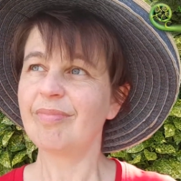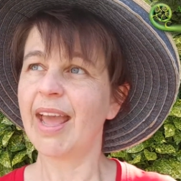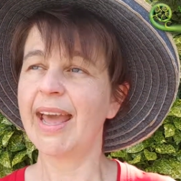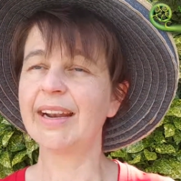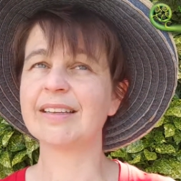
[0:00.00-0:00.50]

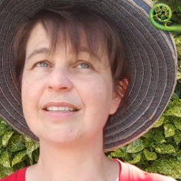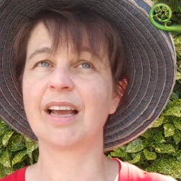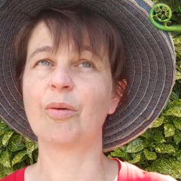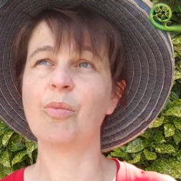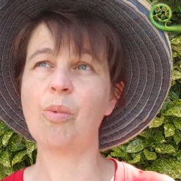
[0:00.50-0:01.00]
And I was
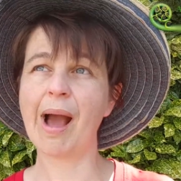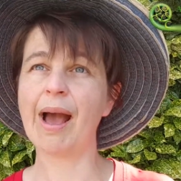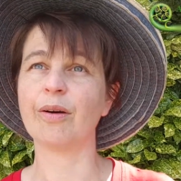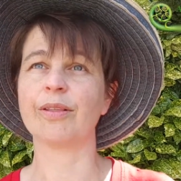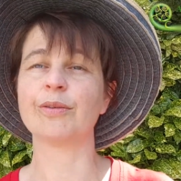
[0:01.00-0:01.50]
like,
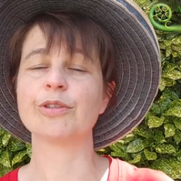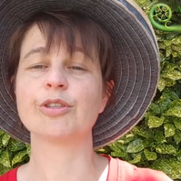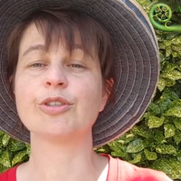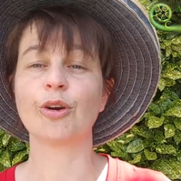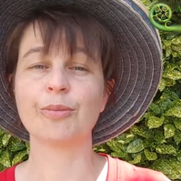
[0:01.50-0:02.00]
wow, there was
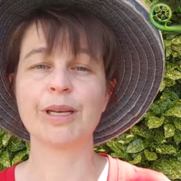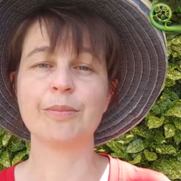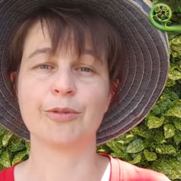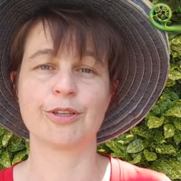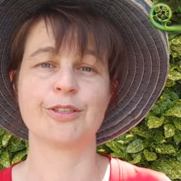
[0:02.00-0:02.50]
so many
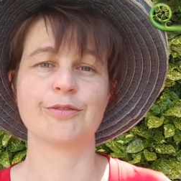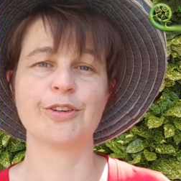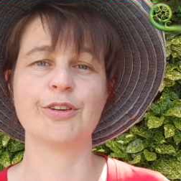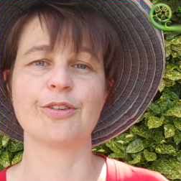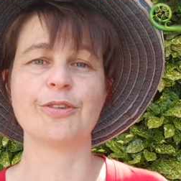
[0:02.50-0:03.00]
points of
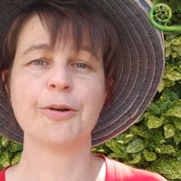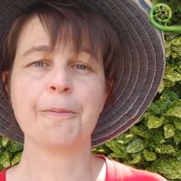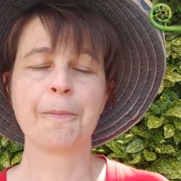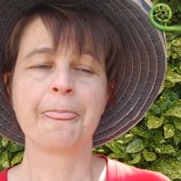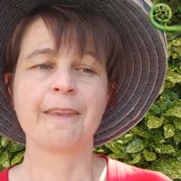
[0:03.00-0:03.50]
view,
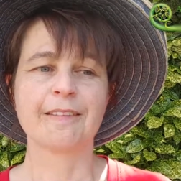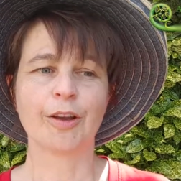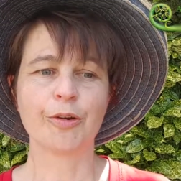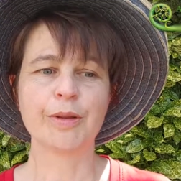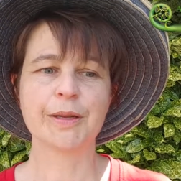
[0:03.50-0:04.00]

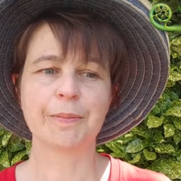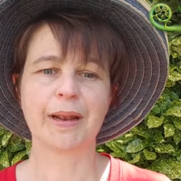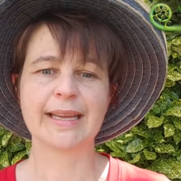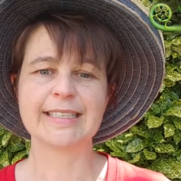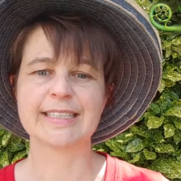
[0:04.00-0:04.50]
so many
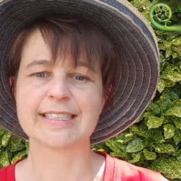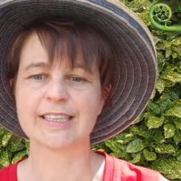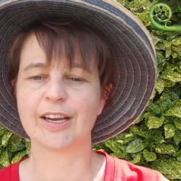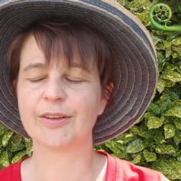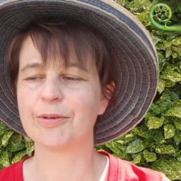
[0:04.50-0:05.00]
places
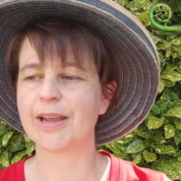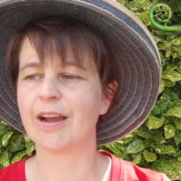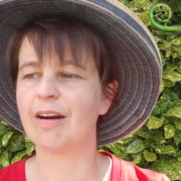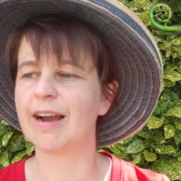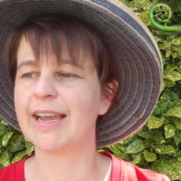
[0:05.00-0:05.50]
where
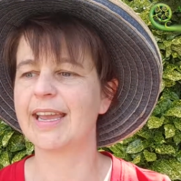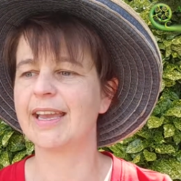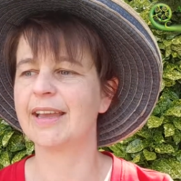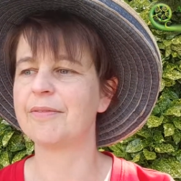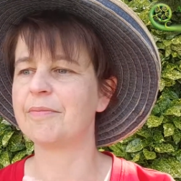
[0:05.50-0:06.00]
I
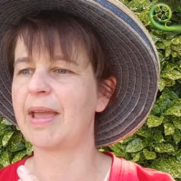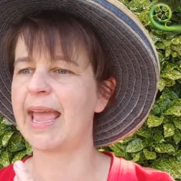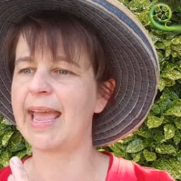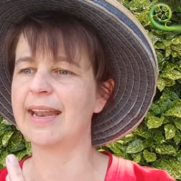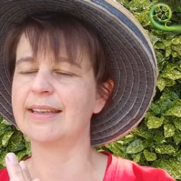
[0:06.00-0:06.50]

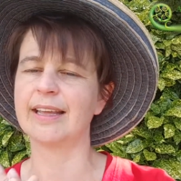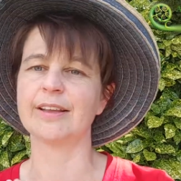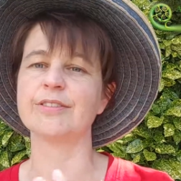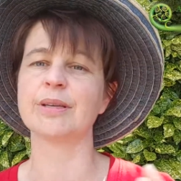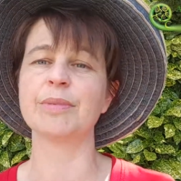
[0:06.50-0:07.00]
had that
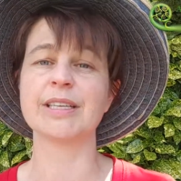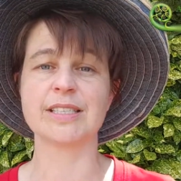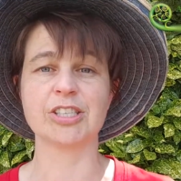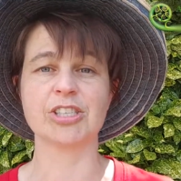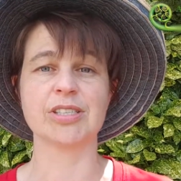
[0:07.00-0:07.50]
if somebody
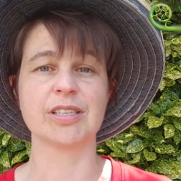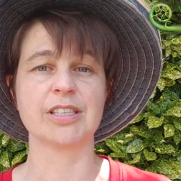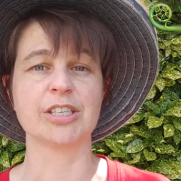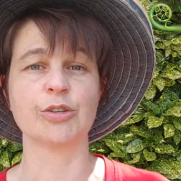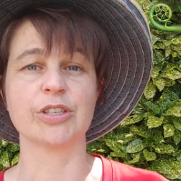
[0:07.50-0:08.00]
suggested
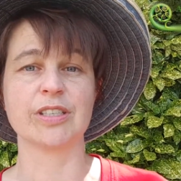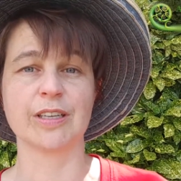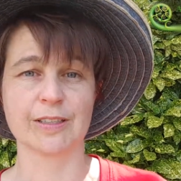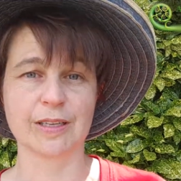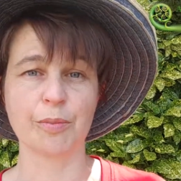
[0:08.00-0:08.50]
you do
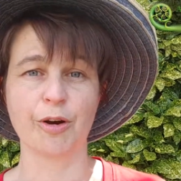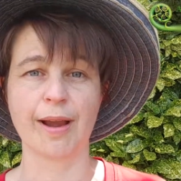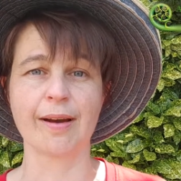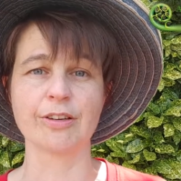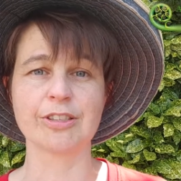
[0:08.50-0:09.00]
it somewhere
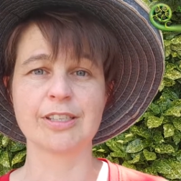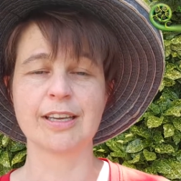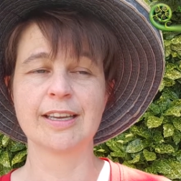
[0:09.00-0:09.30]
else,